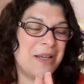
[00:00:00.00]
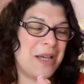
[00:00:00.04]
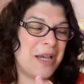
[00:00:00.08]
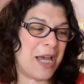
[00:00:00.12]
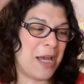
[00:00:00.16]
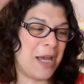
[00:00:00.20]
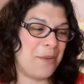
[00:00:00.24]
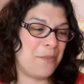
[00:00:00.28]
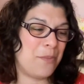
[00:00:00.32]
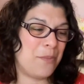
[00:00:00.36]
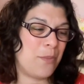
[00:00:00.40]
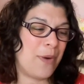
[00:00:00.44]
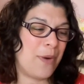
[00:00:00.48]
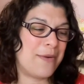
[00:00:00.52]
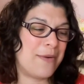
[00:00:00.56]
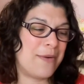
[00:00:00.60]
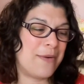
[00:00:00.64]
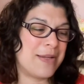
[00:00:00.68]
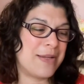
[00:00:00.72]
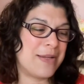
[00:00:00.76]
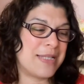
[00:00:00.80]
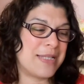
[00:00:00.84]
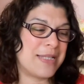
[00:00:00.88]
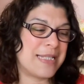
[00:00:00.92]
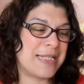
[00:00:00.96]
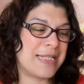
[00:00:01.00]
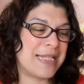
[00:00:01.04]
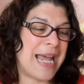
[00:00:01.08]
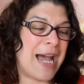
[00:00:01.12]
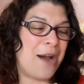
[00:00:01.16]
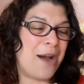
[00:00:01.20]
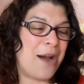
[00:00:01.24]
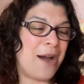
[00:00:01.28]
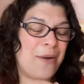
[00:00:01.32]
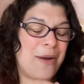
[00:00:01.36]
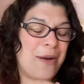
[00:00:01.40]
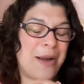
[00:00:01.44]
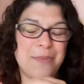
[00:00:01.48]
Whereas
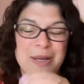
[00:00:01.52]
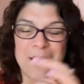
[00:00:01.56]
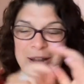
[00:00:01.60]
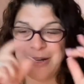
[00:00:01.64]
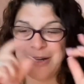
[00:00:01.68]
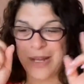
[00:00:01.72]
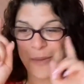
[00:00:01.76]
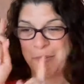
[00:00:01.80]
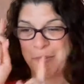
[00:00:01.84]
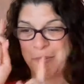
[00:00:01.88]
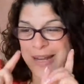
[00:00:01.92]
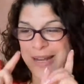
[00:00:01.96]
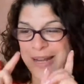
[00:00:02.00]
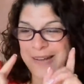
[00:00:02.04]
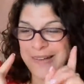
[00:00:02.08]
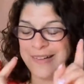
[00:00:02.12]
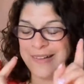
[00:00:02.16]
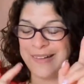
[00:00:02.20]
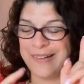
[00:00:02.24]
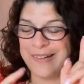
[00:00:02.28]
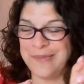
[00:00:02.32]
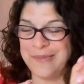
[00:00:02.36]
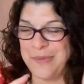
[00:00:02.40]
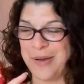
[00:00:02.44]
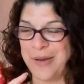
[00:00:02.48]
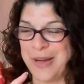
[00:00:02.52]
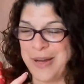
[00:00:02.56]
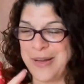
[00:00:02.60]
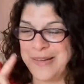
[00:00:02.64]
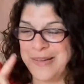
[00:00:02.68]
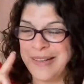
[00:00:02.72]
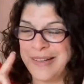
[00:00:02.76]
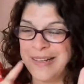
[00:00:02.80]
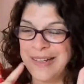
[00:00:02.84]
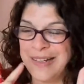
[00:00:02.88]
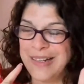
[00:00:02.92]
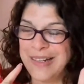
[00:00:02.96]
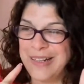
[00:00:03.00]
now I'm kind of like
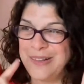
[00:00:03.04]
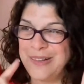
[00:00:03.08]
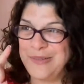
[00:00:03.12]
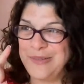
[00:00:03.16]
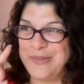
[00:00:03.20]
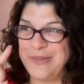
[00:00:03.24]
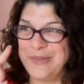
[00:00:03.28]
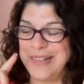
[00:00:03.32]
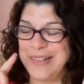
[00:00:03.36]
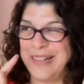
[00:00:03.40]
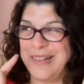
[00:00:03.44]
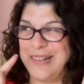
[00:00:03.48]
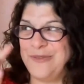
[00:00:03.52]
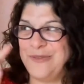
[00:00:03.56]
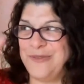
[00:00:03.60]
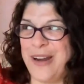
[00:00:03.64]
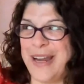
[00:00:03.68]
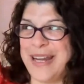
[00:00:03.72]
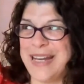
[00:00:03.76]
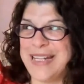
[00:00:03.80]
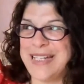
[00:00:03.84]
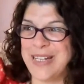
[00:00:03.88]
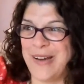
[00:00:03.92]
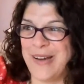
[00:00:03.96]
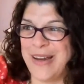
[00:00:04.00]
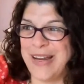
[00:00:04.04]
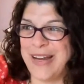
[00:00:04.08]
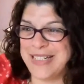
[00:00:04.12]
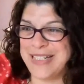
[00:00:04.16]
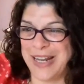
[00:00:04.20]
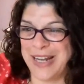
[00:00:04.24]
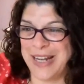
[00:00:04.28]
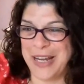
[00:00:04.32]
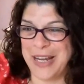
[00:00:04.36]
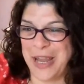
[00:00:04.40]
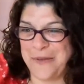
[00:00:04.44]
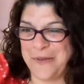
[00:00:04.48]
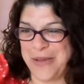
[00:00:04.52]
my right
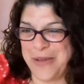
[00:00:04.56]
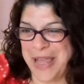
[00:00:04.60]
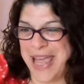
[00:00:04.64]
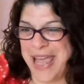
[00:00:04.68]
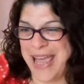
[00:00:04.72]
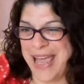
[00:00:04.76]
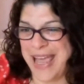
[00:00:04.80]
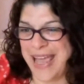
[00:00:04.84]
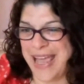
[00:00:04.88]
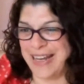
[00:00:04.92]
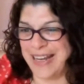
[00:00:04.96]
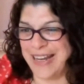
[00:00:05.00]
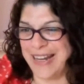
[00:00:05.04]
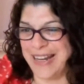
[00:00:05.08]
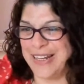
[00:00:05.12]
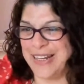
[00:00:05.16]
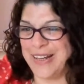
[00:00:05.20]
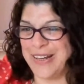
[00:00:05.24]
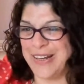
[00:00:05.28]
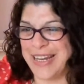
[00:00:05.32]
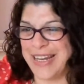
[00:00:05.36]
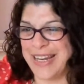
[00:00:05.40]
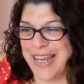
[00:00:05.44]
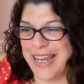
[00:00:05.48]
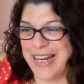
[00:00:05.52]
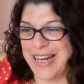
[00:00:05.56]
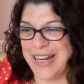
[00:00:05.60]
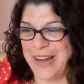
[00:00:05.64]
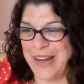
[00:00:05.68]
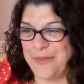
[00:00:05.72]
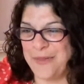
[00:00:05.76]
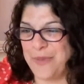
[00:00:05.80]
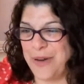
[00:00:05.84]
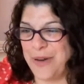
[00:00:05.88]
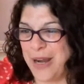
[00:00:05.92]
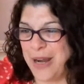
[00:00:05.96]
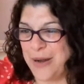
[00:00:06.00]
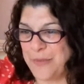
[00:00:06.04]
eye's like over here, like looking,
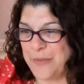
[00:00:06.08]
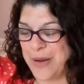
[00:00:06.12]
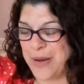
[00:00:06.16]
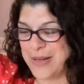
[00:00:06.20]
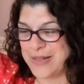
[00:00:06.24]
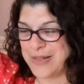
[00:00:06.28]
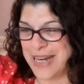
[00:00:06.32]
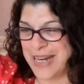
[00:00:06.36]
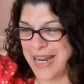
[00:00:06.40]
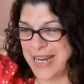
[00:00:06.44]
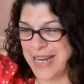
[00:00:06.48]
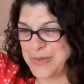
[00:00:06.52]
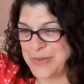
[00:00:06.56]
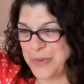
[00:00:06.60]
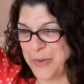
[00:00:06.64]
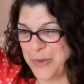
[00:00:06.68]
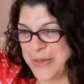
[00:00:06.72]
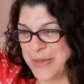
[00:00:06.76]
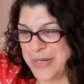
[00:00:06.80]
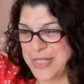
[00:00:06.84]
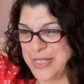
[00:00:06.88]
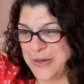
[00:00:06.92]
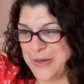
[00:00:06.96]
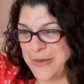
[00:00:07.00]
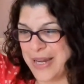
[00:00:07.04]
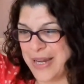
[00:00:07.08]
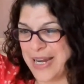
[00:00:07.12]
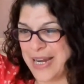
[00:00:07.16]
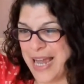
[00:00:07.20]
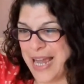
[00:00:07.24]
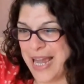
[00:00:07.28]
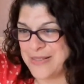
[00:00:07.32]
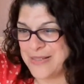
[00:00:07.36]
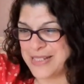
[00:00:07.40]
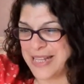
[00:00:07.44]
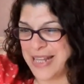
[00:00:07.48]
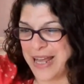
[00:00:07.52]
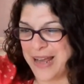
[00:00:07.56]
going, right, what's next? What are we doing?
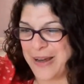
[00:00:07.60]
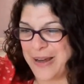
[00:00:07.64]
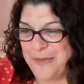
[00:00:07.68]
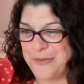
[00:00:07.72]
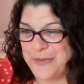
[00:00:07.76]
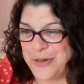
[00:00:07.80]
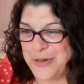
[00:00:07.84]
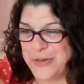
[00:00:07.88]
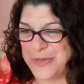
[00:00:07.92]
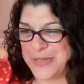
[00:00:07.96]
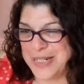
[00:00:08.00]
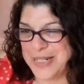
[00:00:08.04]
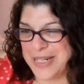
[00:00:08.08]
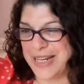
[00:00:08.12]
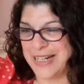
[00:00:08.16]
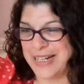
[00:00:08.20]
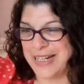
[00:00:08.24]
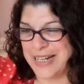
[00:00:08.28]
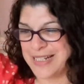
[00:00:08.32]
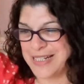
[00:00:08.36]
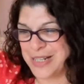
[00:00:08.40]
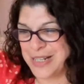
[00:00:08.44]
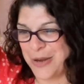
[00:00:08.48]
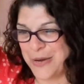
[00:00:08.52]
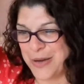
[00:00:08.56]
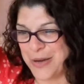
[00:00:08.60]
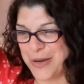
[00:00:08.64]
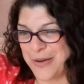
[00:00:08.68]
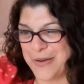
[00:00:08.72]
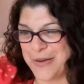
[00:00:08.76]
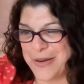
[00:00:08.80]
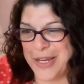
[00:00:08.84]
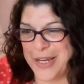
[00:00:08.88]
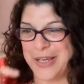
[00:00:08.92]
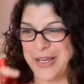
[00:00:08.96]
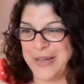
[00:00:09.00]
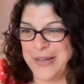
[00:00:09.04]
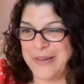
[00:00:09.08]
How's that unfolding? Let's go, go,
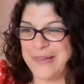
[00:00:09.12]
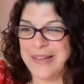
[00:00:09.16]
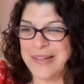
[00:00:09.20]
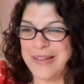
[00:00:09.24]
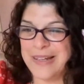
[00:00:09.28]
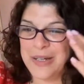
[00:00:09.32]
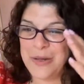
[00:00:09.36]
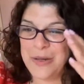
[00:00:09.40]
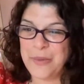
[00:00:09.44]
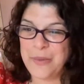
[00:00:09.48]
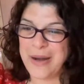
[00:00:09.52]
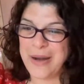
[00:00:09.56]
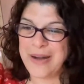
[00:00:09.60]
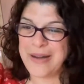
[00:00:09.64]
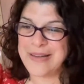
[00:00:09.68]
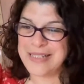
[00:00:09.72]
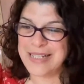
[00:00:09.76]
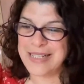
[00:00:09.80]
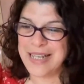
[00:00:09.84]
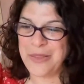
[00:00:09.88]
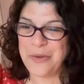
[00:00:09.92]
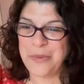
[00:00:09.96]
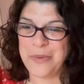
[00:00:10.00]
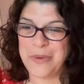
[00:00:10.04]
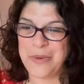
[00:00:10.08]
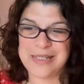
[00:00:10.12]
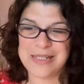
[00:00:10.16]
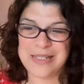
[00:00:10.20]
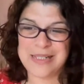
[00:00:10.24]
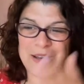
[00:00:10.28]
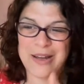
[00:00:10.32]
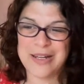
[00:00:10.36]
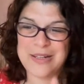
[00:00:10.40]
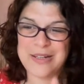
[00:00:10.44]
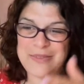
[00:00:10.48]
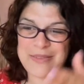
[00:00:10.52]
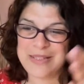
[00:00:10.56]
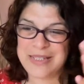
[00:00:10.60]
go. Whereas the other one's
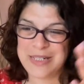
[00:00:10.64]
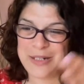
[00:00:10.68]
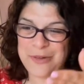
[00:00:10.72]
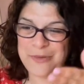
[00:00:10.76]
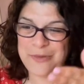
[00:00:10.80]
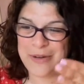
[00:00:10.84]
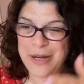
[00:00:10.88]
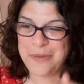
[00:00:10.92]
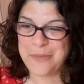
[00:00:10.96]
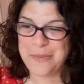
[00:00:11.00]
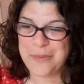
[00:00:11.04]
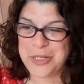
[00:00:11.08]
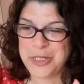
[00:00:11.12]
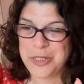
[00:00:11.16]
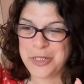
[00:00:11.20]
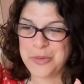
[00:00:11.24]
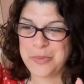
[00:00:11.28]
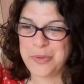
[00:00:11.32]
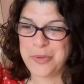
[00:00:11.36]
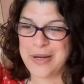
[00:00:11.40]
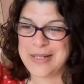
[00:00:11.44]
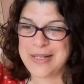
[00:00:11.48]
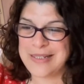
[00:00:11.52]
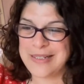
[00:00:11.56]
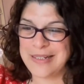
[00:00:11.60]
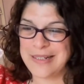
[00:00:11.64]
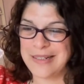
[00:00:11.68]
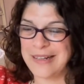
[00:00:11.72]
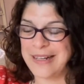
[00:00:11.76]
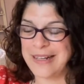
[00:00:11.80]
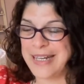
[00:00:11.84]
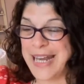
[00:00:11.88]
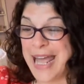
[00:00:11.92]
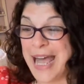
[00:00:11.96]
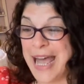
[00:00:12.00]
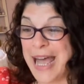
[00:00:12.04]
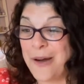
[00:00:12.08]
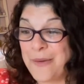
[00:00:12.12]
kind of still very much in the present
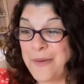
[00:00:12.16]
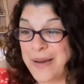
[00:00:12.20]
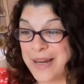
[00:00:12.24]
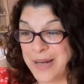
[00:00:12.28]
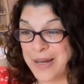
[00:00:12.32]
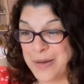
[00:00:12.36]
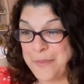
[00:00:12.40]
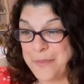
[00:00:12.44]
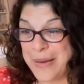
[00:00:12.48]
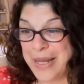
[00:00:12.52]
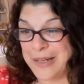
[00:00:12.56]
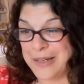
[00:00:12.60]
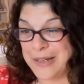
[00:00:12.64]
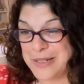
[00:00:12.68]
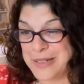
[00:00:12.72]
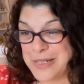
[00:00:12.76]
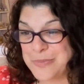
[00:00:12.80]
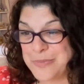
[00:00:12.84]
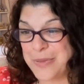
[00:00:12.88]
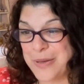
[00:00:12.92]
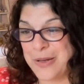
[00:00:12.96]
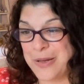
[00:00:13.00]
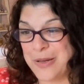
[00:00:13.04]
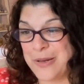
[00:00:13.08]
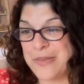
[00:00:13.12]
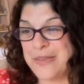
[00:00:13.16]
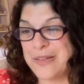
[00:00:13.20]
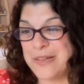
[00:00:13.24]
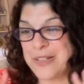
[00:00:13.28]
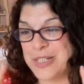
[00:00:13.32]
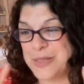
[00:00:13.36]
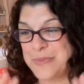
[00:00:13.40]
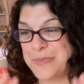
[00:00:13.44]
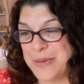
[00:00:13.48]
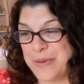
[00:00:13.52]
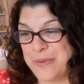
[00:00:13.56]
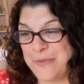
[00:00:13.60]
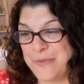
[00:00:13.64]
and now, and can balance both, and
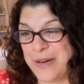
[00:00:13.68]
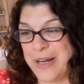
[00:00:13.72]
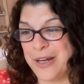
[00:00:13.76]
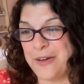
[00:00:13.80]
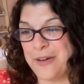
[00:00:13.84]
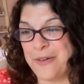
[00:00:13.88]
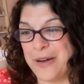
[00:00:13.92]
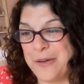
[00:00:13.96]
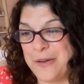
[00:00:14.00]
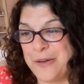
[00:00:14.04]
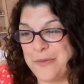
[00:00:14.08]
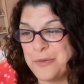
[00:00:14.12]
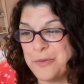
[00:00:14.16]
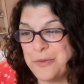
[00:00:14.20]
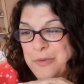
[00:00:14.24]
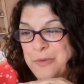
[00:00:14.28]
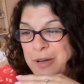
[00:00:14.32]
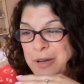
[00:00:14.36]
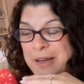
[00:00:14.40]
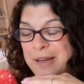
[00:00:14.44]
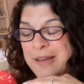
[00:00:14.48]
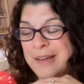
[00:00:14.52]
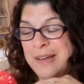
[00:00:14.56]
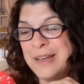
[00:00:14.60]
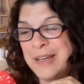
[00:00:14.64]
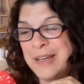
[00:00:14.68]
just being very grateful for